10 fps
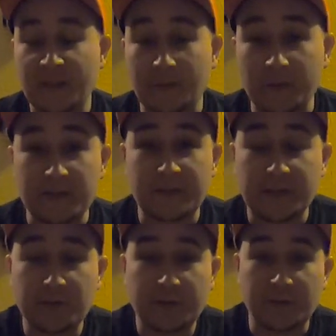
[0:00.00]
if we
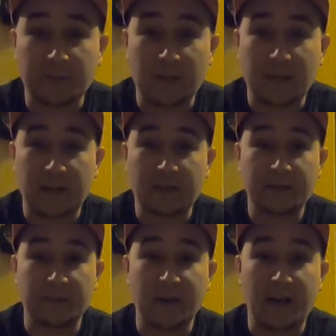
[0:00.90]
send you some
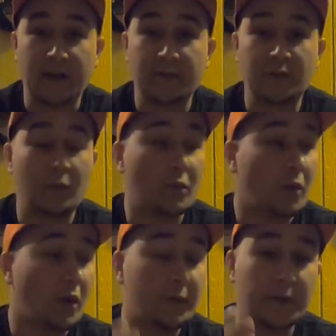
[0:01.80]
knives, we'll
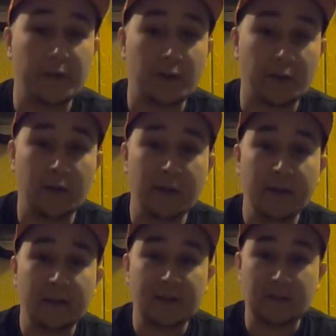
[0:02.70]
offer your
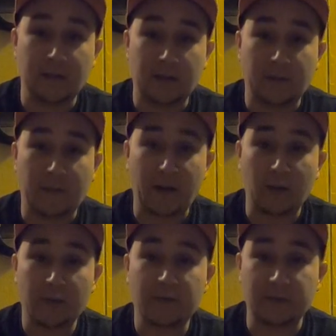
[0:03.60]

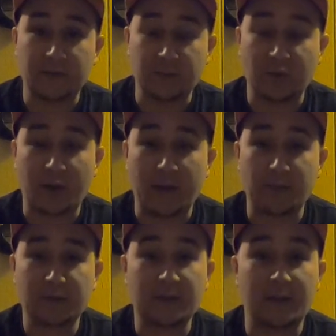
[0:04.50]
followers and
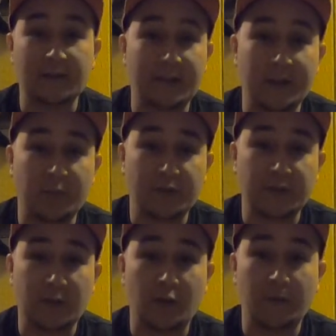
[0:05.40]
subscribers
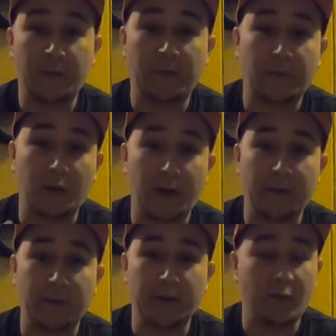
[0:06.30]
10% off for
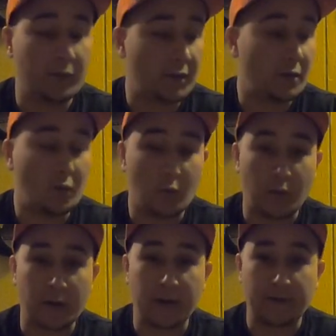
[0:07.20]
every
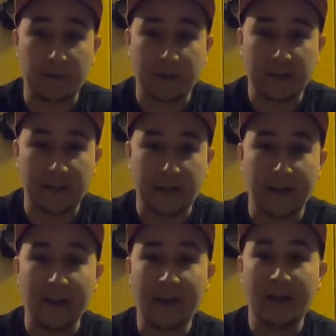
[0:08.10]
order and everything like
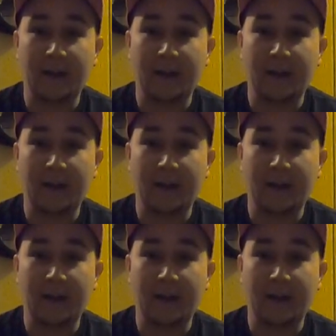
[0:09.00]
that,